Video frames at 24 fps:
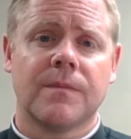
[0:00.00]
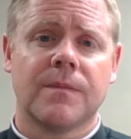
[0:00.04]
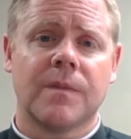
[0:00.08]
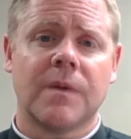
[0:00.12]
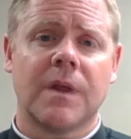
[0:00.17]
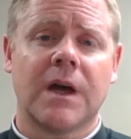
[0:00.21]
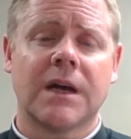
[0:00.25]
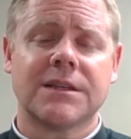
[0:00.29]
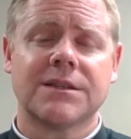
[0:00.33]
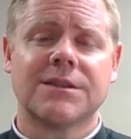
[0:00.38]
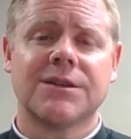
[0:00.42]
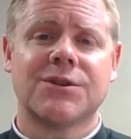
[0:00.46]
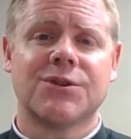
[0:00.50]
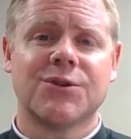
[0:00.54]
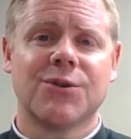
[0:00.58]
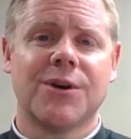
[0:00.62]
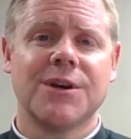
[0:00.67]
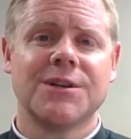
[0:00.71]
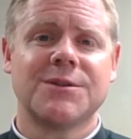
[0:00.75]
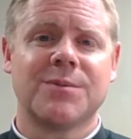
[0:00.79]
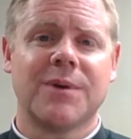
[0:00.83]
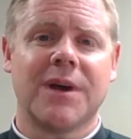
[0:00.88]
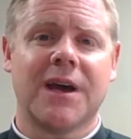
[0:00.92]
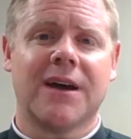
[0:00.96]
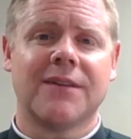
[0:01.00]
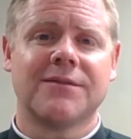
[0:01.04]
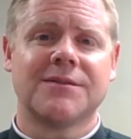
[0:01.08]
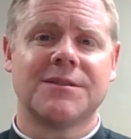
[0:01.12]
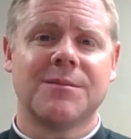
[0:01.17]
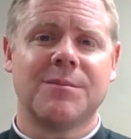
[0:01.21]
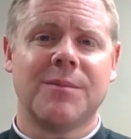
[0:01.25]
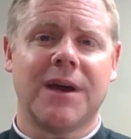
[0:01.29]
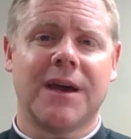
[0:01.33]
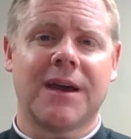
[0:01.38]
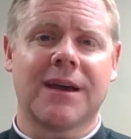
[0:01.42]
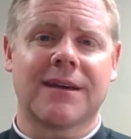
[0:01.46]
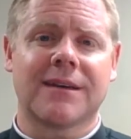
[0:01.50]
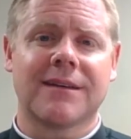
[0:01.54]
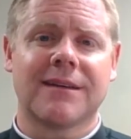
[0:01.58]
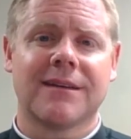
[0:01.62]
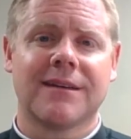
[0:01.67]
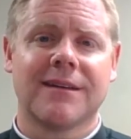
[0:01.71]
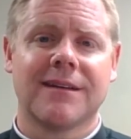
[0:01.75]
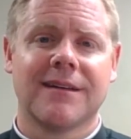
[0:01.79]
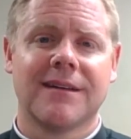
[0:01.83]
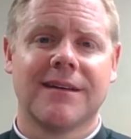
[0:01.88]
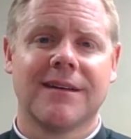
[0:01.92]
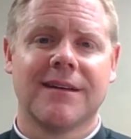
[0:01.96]
That's the choice we have to make.
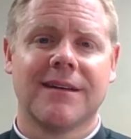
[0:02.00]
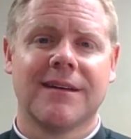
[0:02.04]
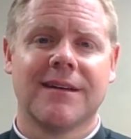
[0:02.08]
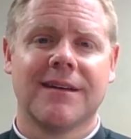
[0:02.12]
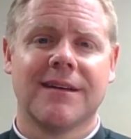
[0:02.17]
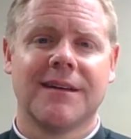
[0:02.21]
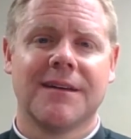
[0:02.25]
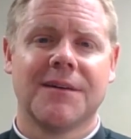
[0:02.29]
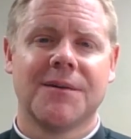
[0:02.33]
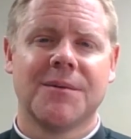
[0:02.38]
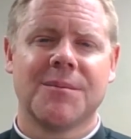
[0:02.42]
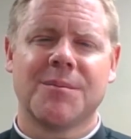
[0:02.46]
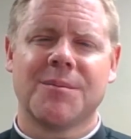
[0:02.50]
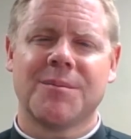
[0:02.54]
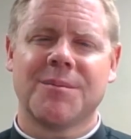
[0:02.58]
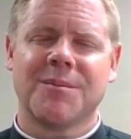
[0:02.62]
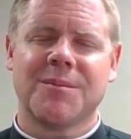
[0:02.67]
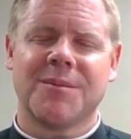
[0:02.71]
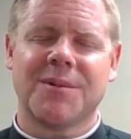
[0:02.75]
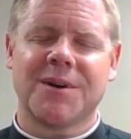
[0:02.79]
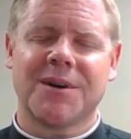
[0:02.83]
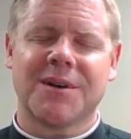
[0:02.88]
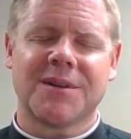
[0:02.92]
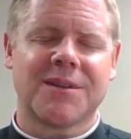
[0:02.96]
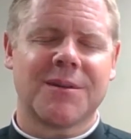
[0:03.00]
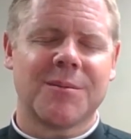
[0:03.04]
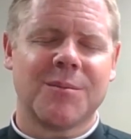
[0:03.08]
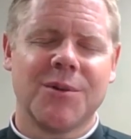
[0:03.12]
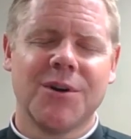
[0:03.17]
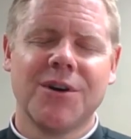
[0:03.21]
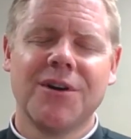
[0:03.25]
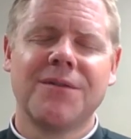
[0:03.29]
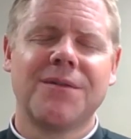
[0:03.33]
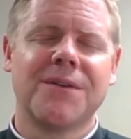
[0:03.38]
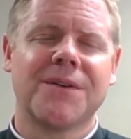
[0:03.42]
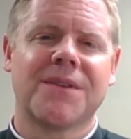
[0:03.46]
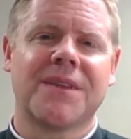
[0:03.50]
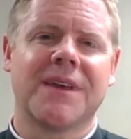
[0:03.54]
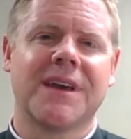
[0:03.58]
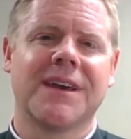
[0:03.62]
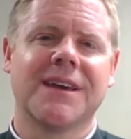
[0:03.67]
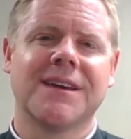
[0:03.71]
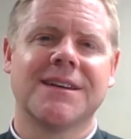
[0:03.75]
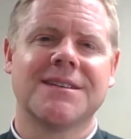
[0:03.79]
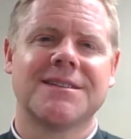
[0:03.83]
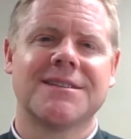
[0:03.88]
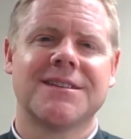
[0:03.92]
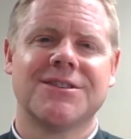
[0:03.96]
But the beautiful thing
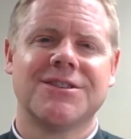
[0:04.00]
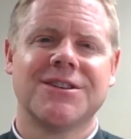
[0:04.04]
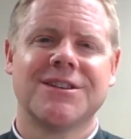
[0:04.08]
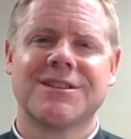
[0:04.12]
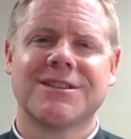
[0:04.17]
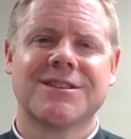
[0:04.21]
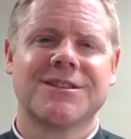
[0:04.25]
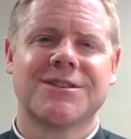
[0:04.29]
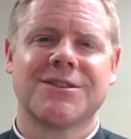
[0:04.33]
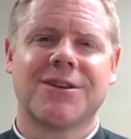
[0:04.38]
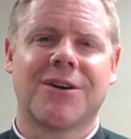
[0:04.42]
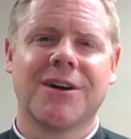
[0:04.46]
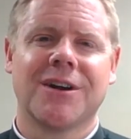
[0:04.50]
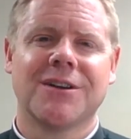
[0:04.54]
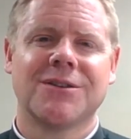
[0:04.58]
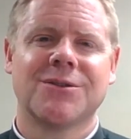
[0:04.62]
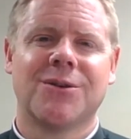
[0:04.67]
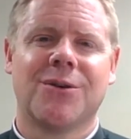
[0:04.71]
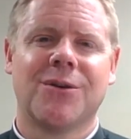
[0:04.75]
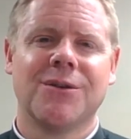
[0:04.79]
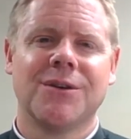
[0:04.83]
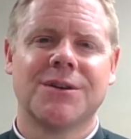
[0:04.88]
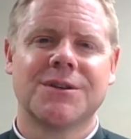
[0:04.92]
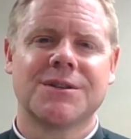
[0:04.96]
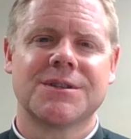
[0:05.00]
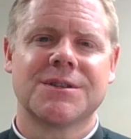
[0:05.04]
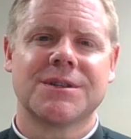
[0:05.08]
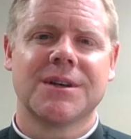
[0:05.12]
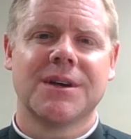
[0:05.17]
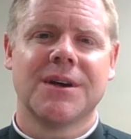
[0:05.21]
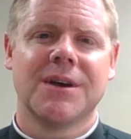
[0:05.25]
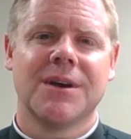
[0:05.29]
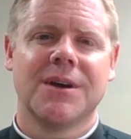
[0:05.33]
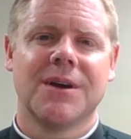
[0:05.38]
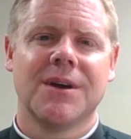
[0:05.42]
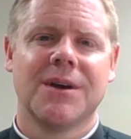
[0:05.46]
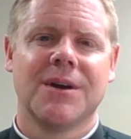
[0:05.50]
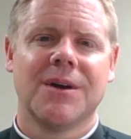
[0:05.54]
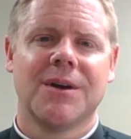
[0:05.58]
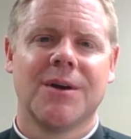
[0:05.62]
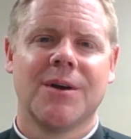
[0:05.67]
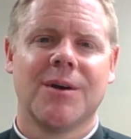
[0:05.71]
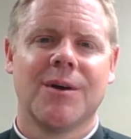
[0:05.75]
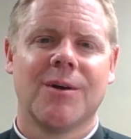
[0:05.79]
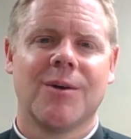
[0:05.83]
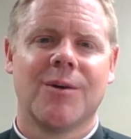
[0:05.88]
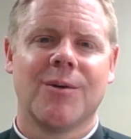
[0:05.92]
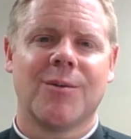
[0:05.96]
is that Jesus has already told us
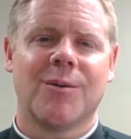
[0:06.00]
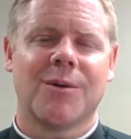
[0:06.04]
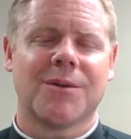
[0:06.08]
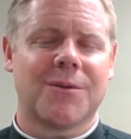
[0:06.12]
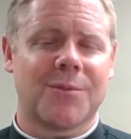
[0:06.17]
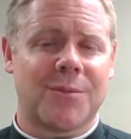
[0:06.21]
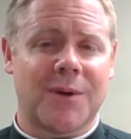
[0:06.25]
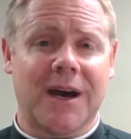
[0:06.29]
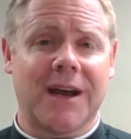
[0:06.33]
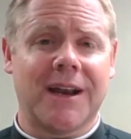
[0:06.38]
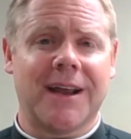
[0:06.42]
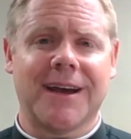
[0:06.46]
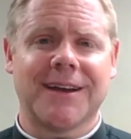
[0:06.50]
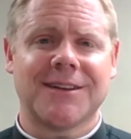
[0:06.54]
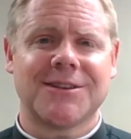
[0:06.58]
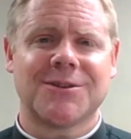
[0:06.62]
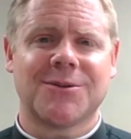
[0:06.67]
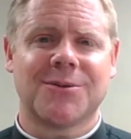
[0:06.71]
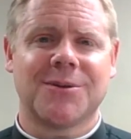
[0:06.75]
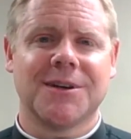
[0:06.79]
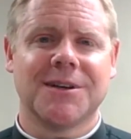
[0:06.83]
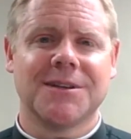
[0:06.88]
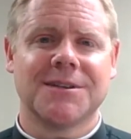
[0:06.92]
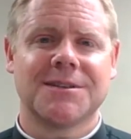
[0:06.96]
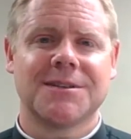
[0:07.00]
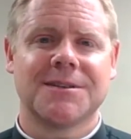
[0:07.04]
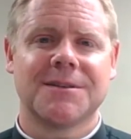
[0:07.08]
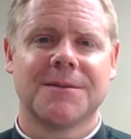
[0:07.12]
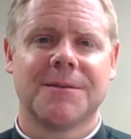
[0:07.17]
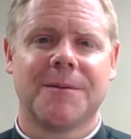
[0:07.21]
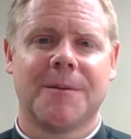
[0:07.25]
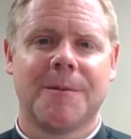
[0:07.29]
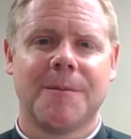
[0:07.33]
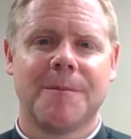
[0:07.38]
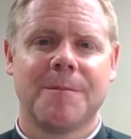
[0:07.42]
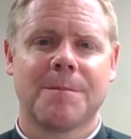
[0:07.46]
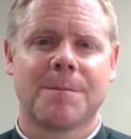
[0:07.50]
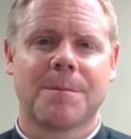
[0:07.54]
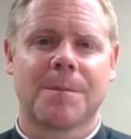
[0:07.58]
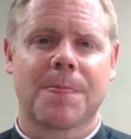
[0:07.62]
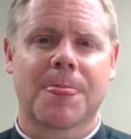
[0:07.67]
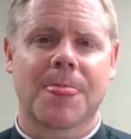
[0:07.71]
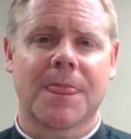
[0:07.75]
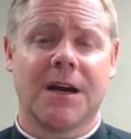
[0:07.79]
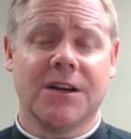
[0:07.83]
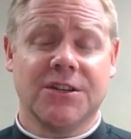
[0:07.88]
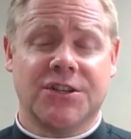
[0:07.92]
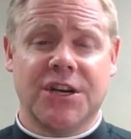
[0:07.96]
what the right answer is.
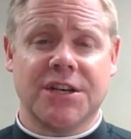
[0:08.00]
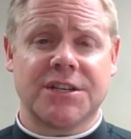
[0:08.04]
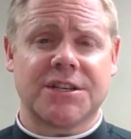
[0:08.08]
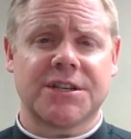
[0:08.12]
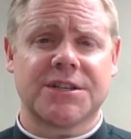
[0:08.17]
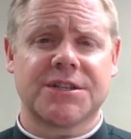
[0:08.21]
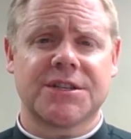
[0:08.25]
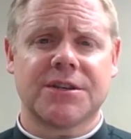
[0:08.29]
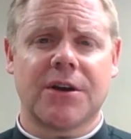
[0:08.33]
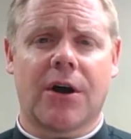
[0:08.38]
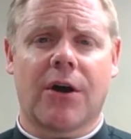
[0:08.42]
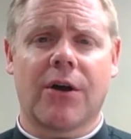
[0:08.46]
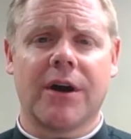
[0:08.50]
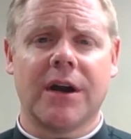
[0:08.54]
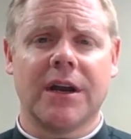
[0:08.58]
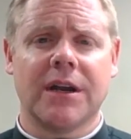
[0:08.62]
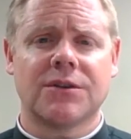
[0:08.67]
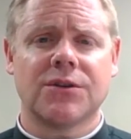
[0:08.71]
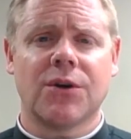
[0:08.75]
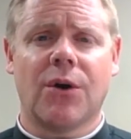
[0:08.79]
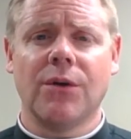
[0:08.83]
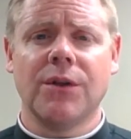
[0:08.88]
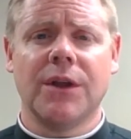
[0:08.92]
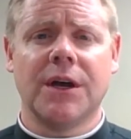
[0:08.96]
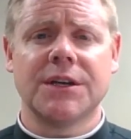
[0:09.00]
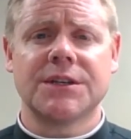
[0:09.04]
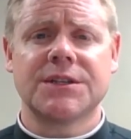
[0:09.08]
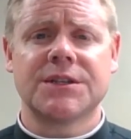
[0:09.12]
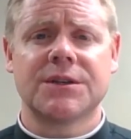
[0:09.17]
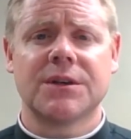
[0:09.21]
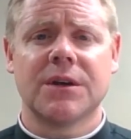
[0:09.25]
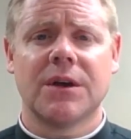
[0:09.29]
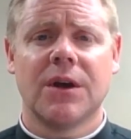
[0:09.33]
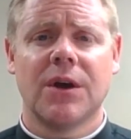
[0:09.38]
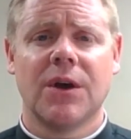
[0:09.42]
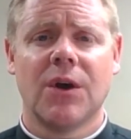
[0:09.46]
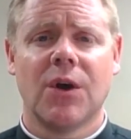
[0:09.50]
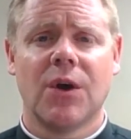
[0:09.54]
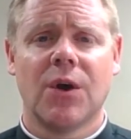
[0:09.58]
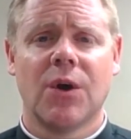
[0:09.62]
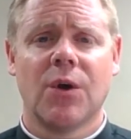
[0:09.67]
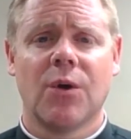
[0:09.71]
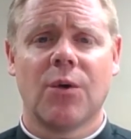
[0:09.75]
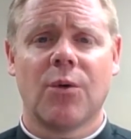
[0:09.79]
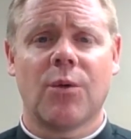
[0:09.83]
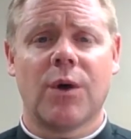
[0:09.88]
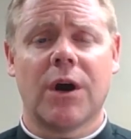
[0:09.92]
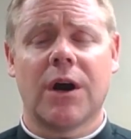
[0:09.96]
Jesus has already told us
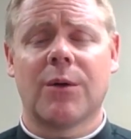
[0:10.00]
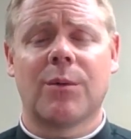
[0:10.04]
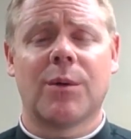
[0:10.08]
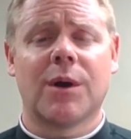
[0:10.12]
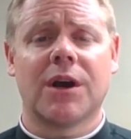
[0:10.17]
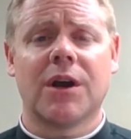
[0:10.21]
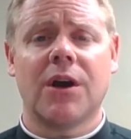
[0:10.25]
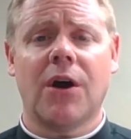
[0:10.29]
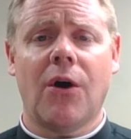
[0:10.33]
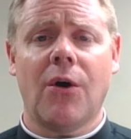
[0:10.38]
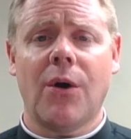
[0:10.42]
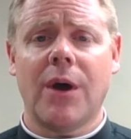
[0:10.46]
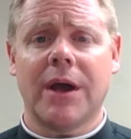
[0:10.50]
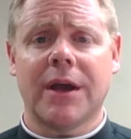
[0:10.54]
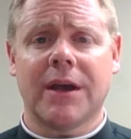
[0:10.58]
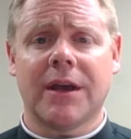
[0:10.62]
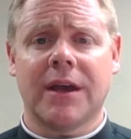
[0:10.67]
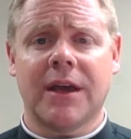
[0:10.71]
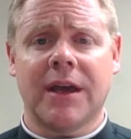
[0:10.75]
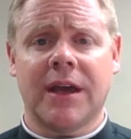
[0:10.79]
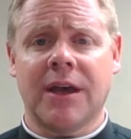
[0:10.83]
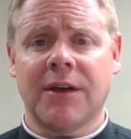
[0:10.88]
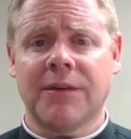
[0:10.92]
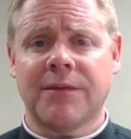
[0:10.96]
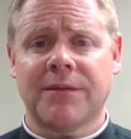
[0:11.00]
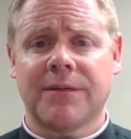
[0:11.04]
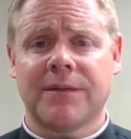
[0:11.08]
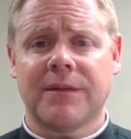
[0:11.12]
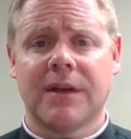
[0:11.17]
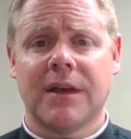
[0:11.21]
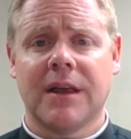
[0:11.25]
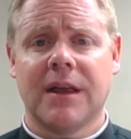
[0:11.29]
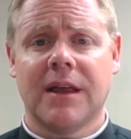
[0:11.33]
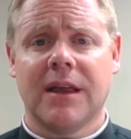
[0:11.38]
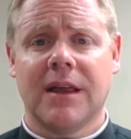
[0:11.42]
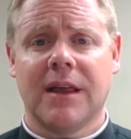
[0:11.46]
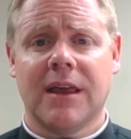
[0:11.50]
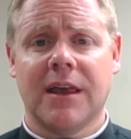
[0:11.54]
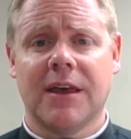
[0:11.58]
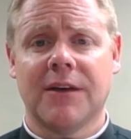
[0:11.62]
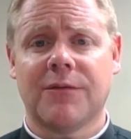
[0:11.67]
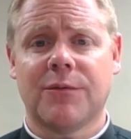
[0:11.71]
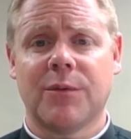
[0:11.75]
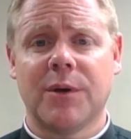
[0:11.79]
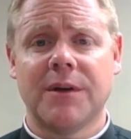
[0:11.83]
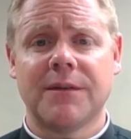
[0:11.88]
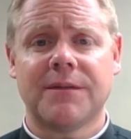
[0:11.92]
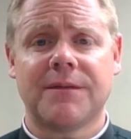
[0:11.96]
where we're going
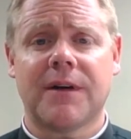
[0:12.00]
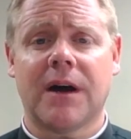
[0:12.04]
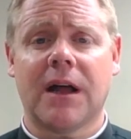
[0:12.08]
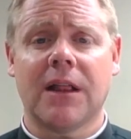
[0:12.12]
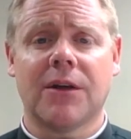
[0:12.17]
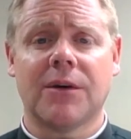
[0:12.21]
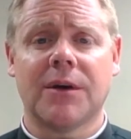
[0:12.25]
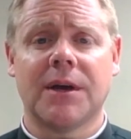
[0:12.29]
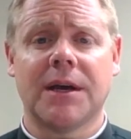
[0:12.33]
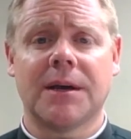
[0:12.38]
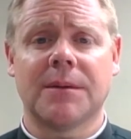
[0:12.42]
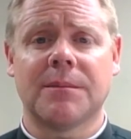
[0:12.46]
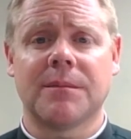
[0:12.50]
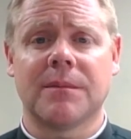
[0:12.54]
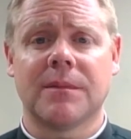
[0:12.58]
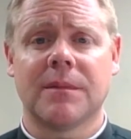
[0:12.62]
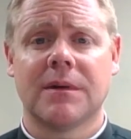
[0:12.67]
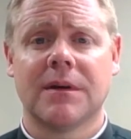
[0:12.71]
if we follow him.